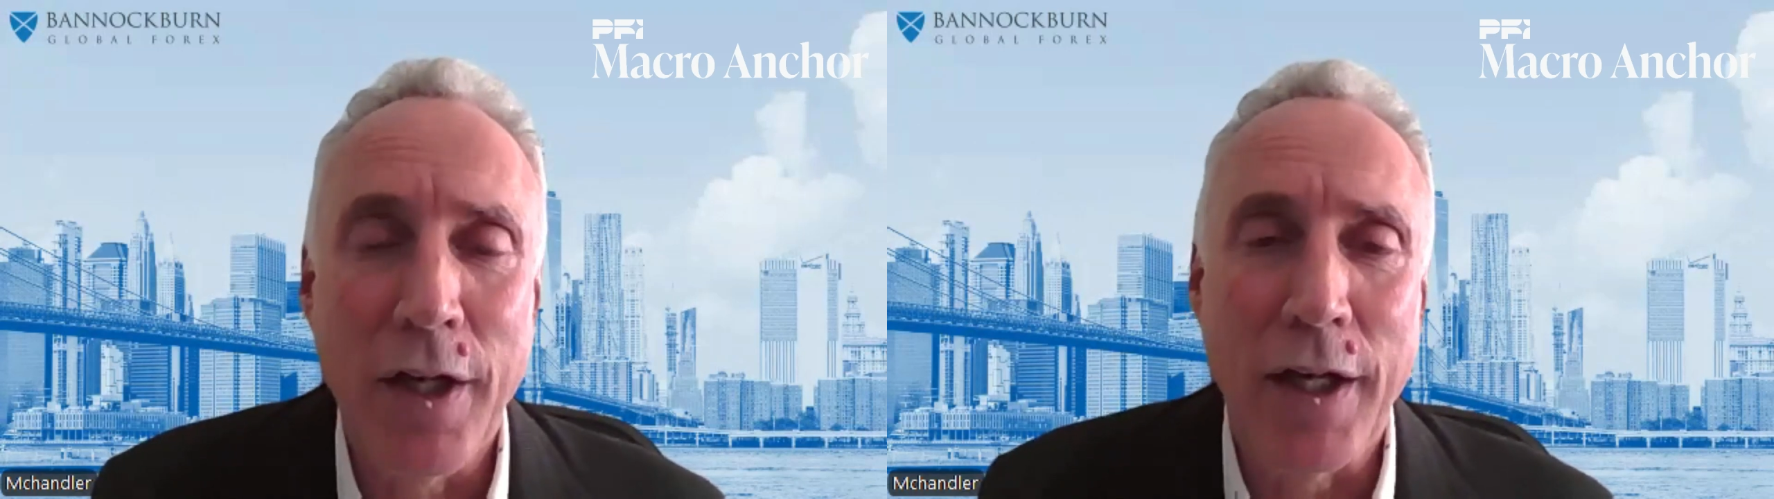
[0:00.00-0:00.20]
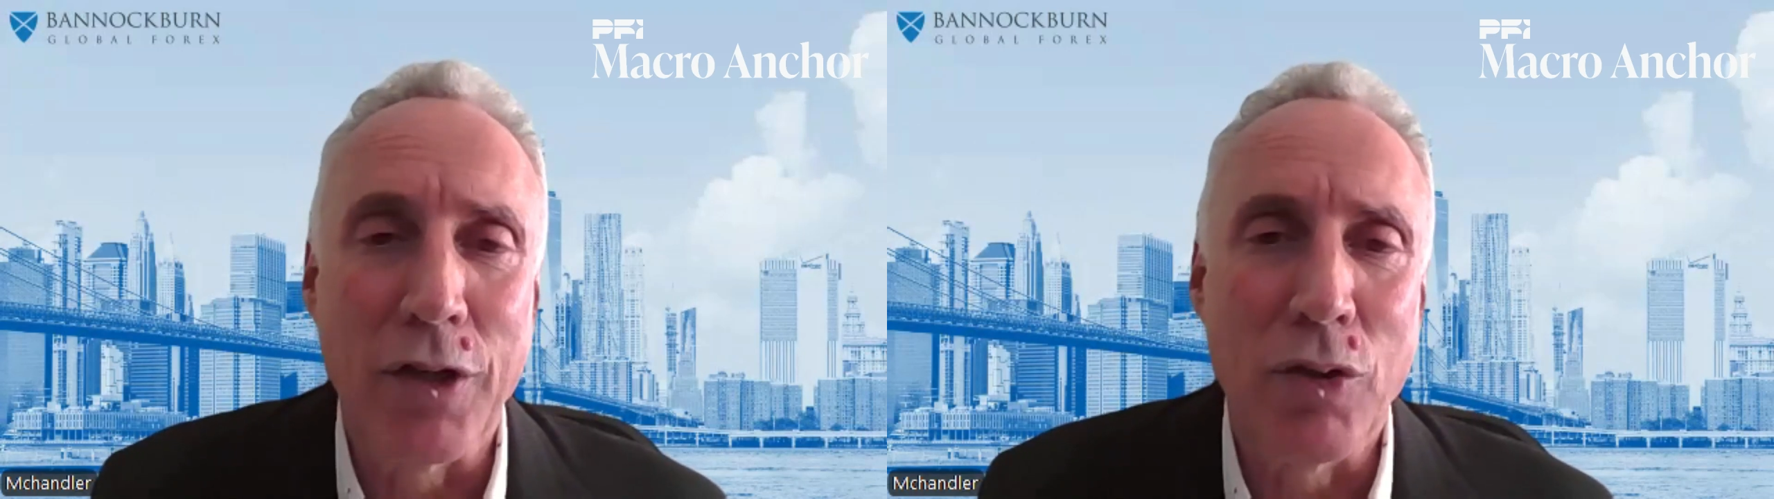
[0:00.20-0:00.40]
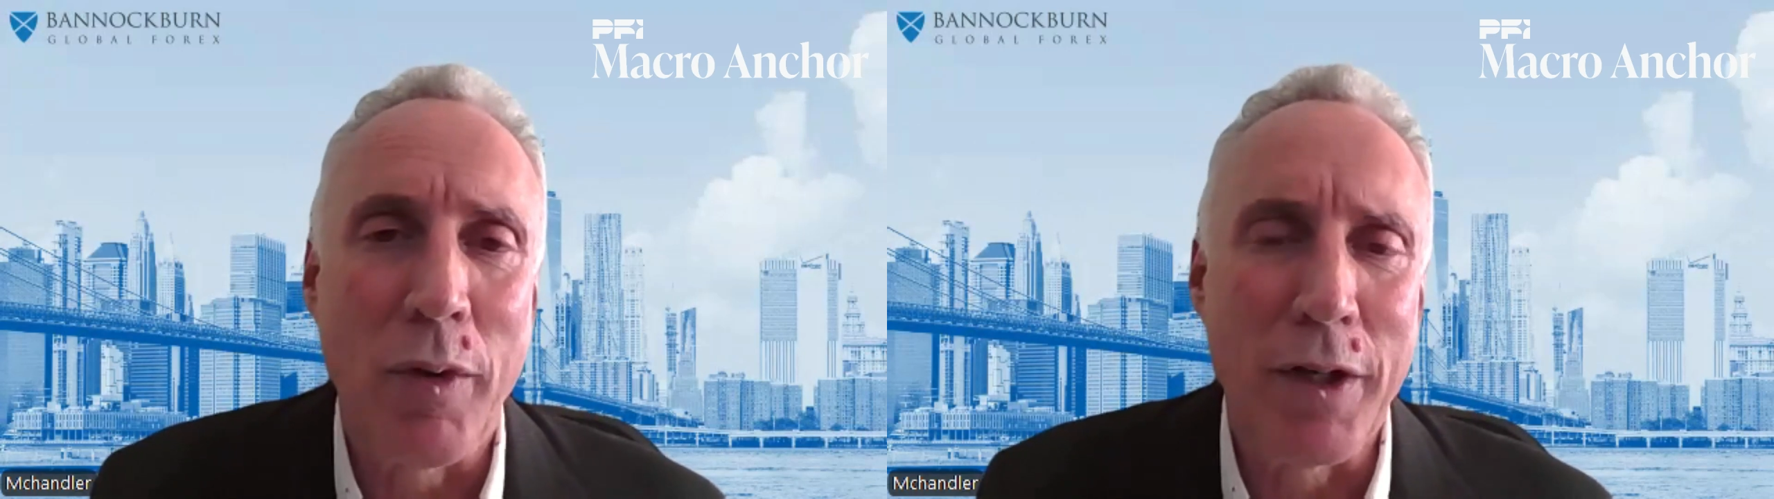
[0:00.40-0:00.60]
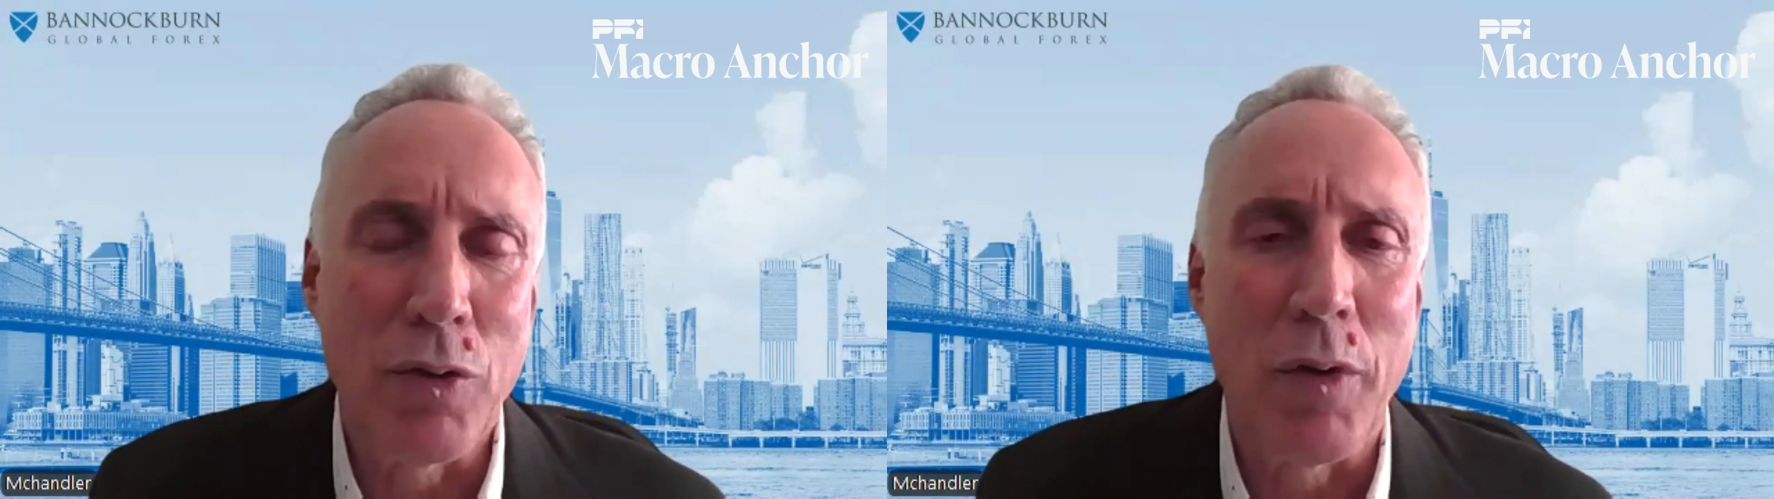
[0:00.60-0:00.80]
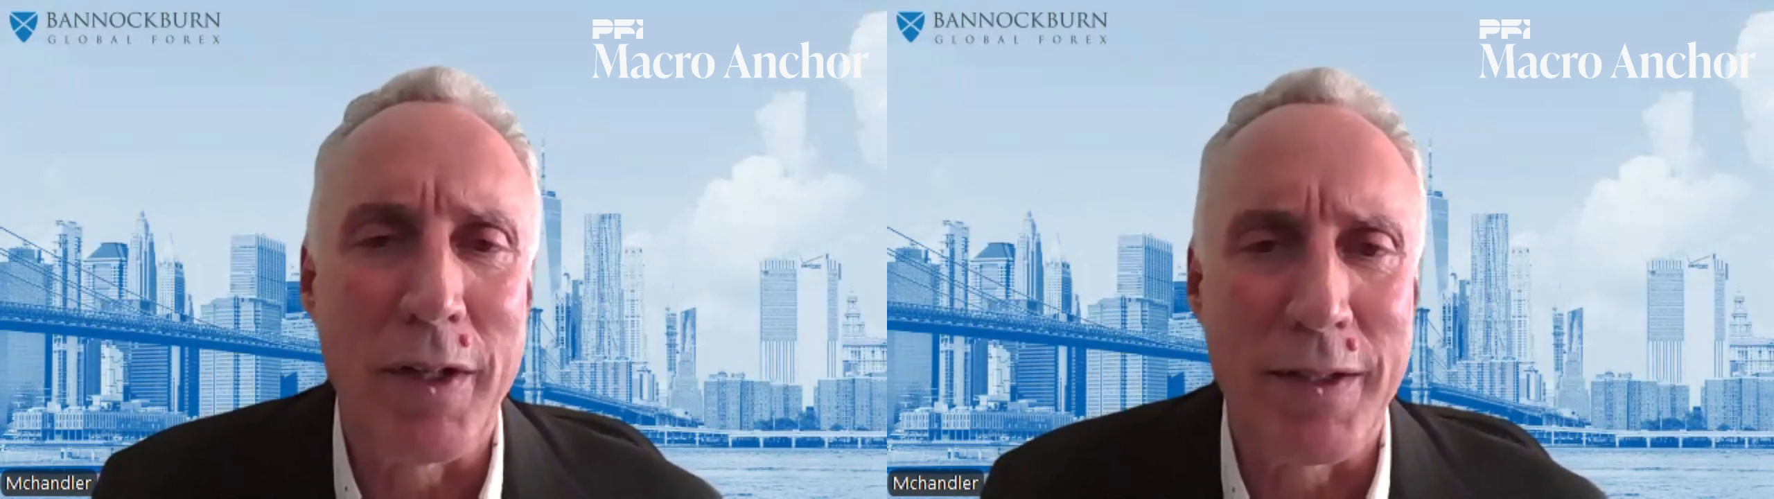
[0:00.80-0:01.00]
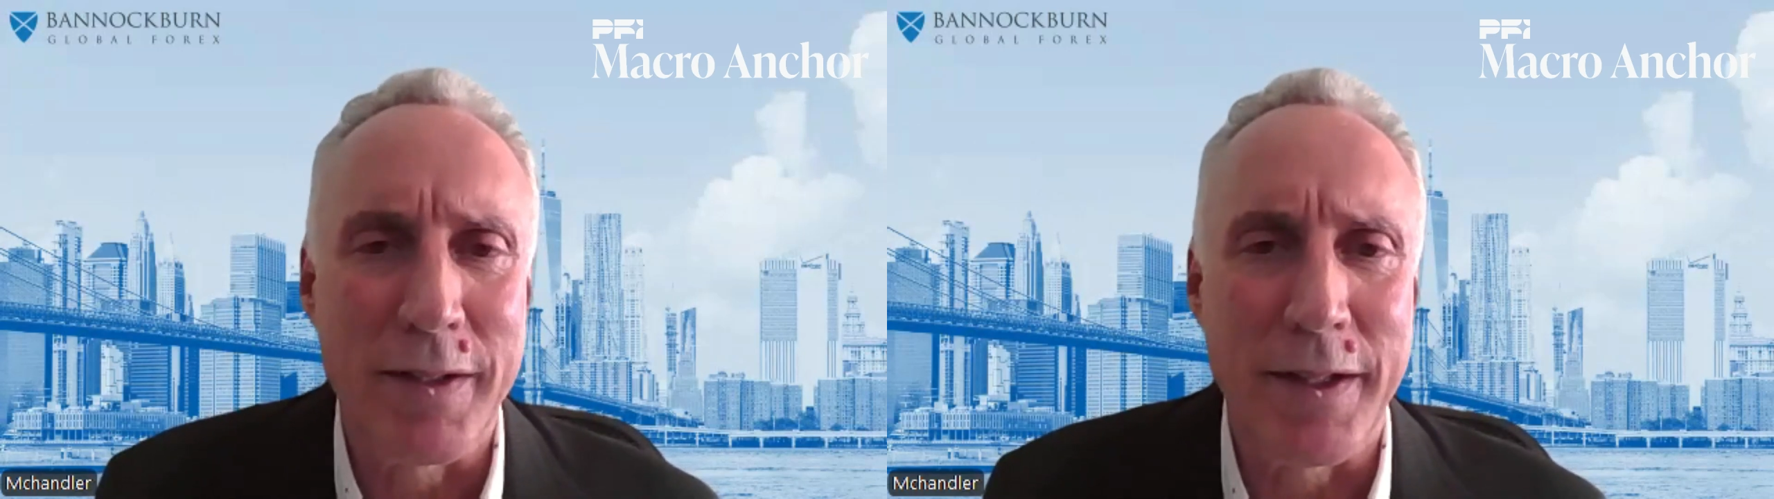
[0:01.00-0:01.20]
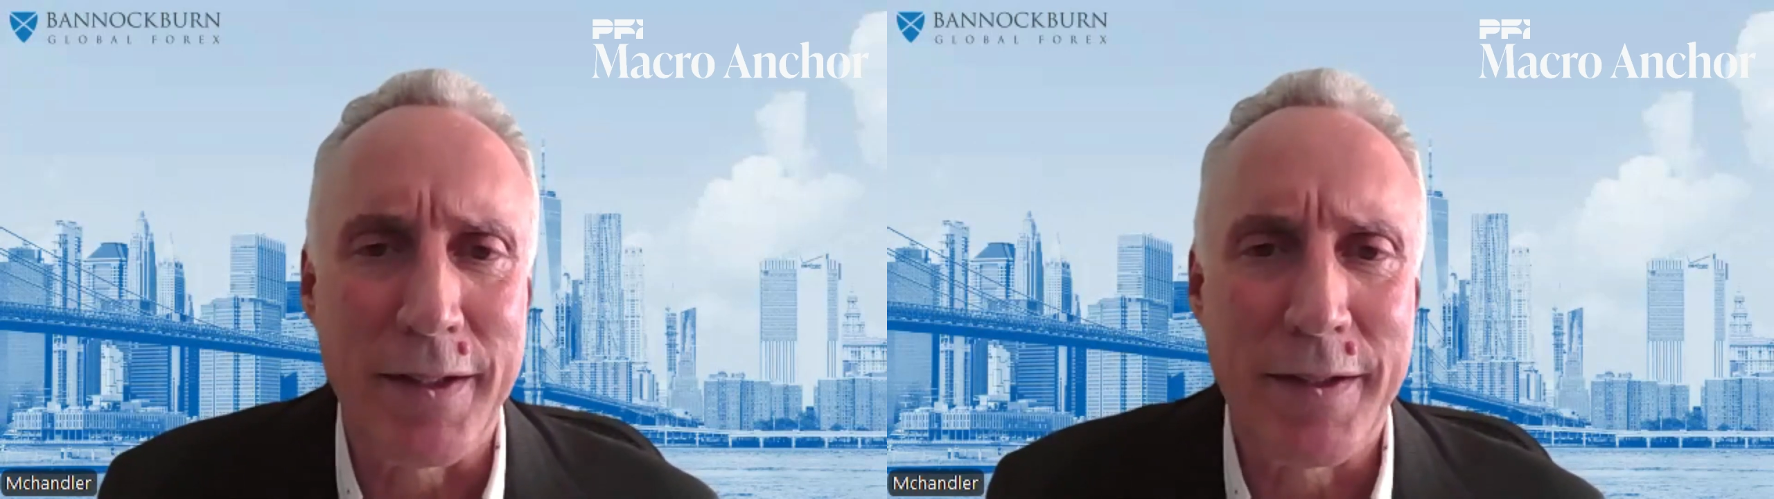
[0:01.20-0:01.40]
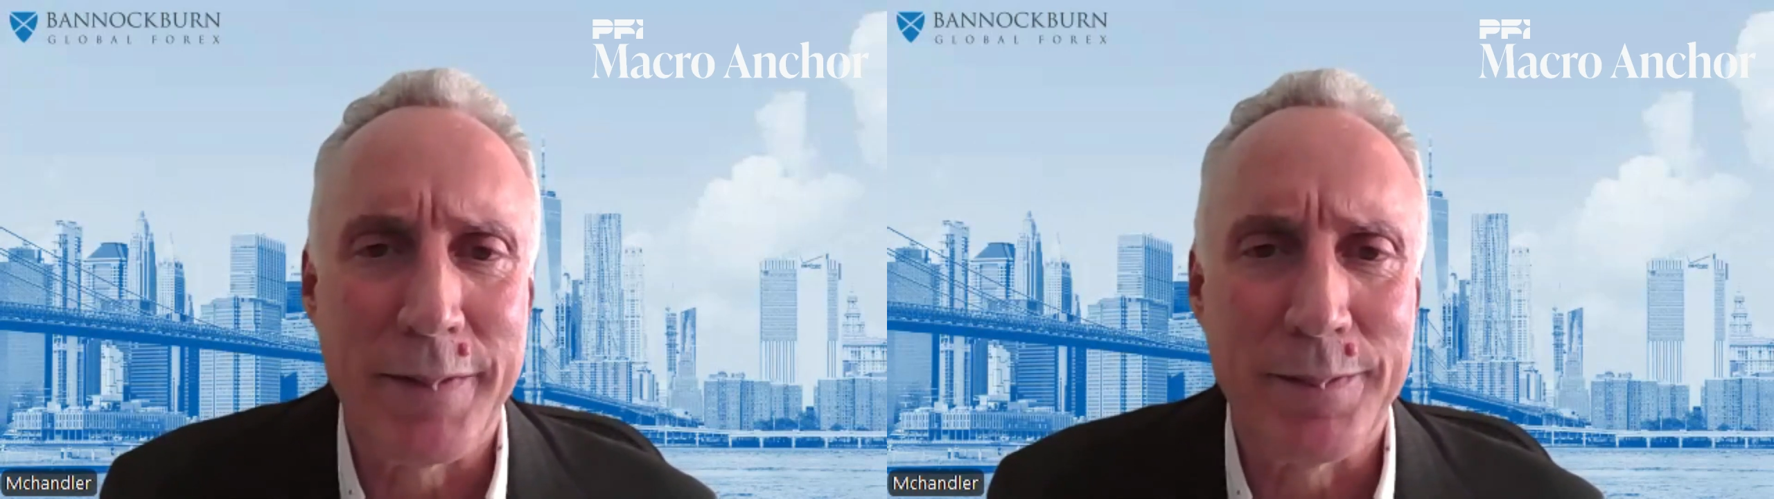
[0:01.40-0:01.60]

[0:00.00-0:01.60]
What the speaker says: in 2026.